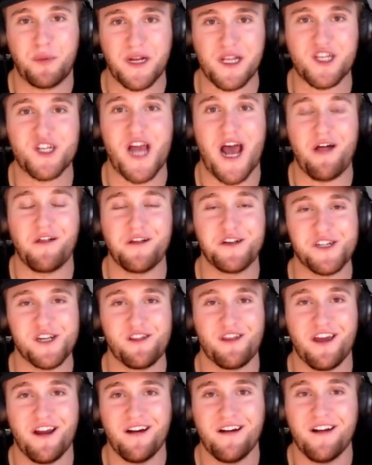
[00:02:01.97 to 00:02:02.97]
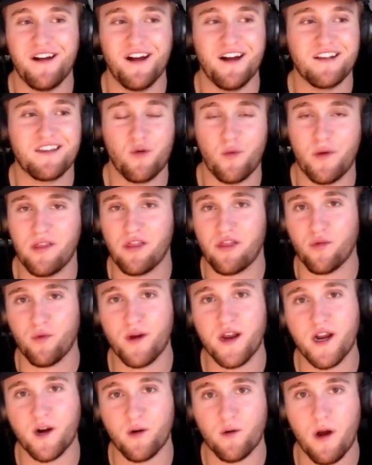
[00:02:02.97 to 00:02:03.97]
pretty challenging there to win
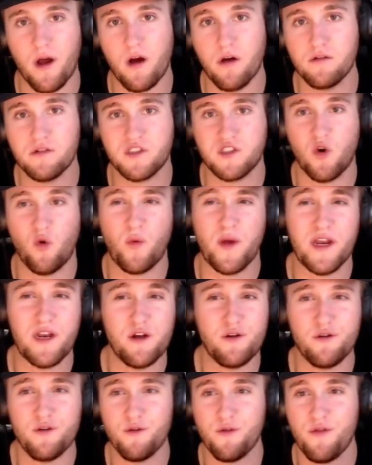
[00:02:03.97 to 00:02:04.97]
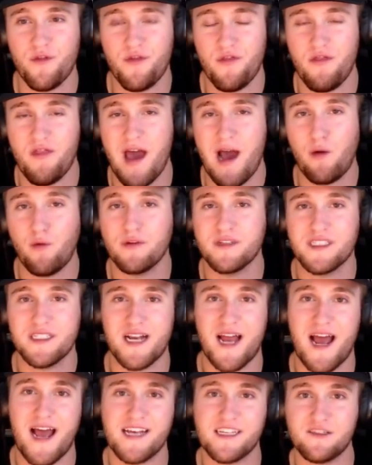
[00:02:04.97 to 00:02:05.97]
3 in a row. So we knew that wasn't
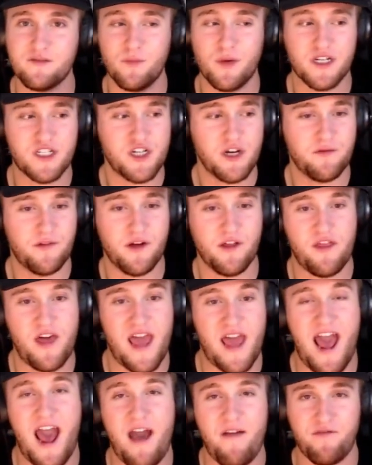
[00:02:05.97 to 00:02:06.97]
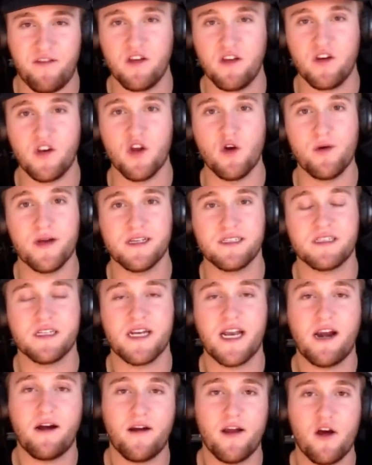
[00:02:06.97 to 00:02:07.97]
as much of a they have to do it
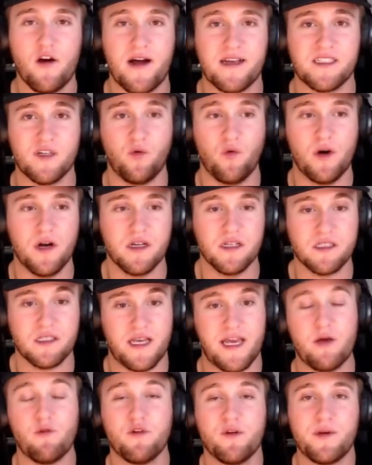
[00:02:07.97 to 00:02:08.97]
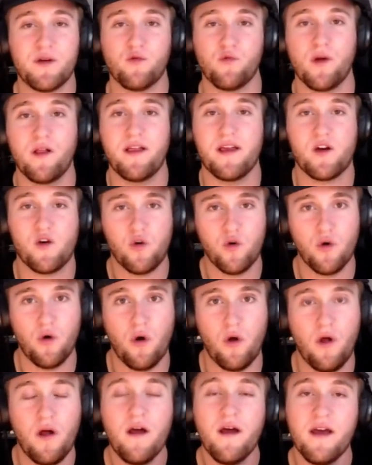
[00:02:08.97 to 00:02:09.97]
scenario as it was. It would be really
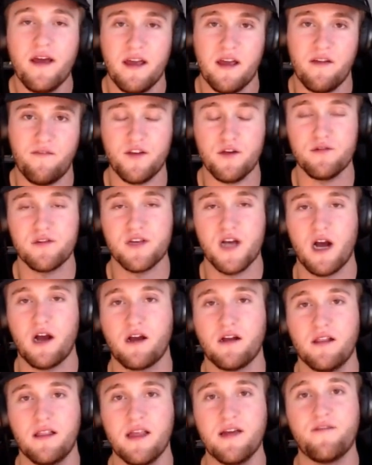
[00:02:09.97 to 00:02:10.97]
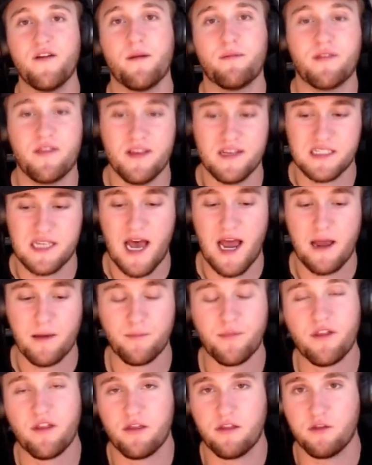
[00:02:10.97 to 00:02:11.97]
cool if Utah could live up to this hype,
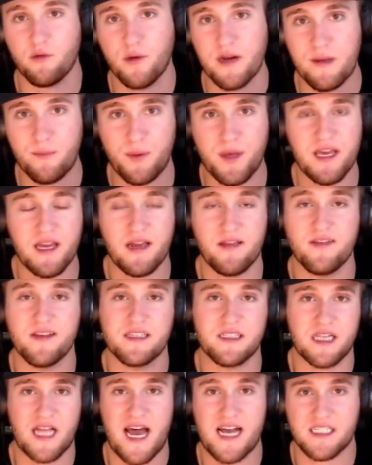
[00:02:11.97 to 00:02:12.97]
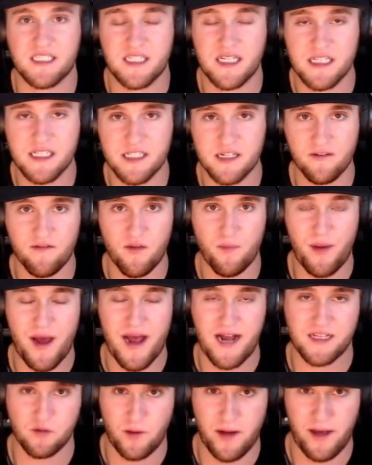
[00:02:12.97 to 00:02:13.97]
three-peat in this last season of the
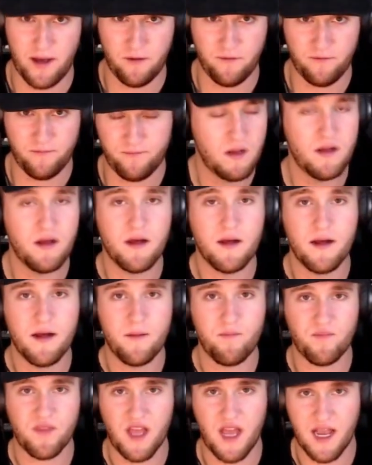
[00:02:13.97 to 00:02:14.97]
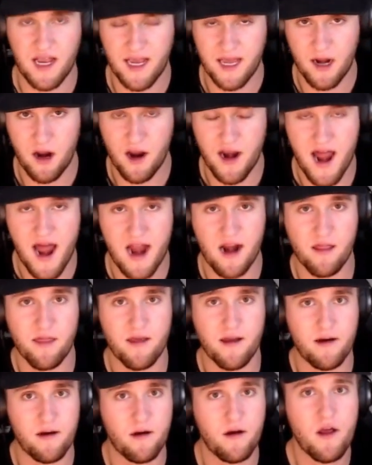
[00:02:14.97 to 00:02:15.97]
Pac-12 and get on out of
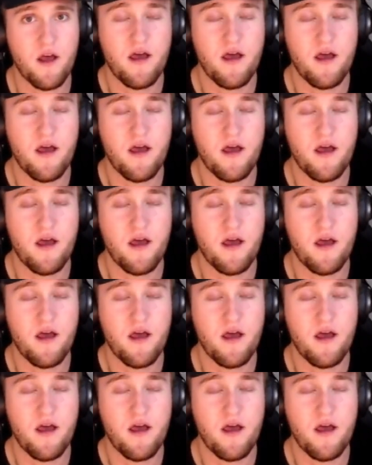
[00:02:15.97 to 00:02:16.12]
there